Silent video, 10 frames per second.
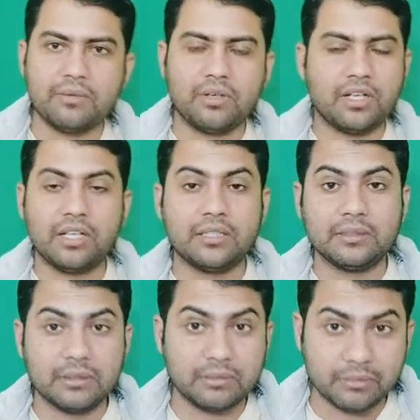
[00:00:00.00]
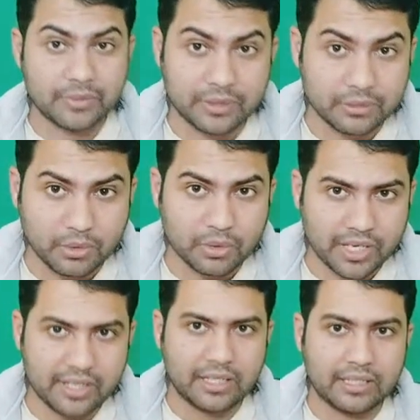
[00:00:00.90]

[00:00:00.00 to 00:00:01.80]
or no train.